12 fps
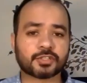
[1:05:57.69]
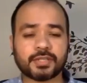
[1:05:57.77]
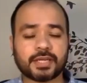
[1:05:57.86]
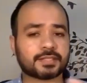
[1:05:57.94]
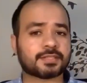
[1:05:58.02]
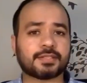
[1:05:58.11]
So
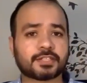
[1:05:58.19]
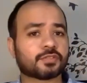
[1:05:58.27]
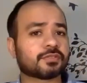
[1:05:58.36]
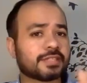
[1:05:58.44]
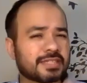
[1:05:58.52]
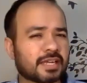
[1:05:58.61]

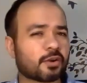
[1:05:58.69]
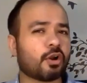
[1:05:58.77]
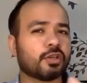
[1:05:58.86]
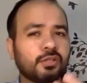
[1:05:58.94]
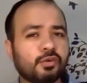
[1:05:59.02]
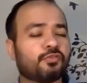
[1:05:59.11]
these are
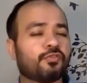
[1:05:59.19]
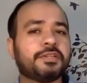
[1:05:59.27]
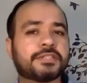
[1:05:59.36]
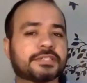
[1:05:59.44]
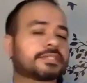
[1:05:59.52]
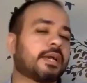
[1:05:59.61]
all new
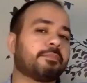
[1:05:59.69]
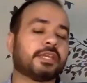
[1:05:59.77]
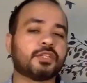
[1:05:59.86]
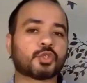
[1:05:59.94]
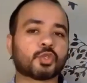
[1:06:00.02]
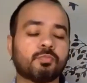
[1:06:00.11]
features coming
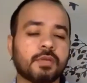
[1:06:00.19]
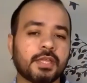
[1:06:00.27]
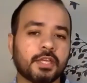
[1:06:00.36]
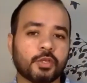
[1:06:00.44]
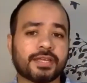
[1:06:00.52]
in Zoom.